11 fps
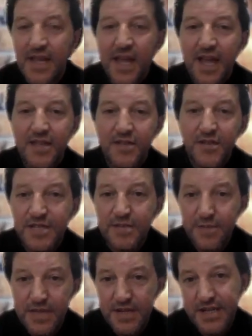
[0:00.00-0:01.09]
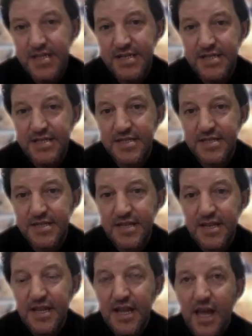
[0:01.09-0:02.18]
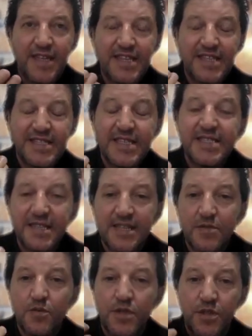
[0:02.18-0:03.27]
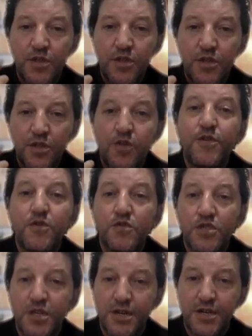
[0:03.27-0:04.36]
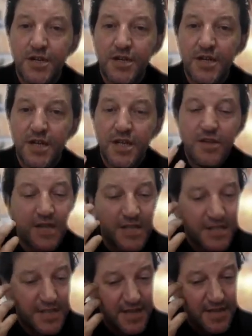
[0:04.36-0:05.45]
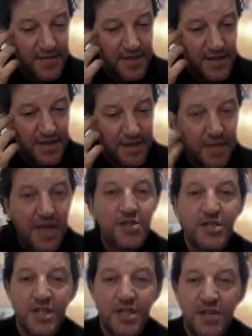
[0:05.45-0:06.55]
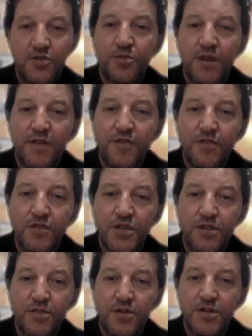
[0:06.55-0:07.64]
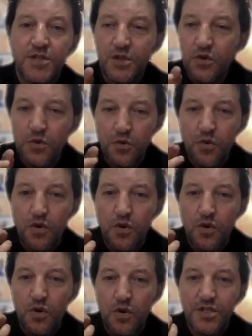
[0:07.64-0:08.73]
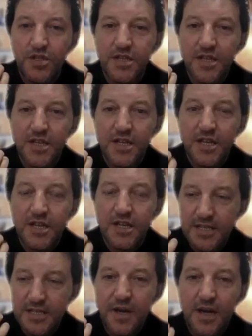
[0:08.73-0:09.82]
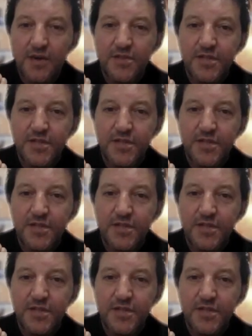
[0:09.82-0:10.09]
and you experience an existence with no future. You cannot even imagine a normal future because your world is about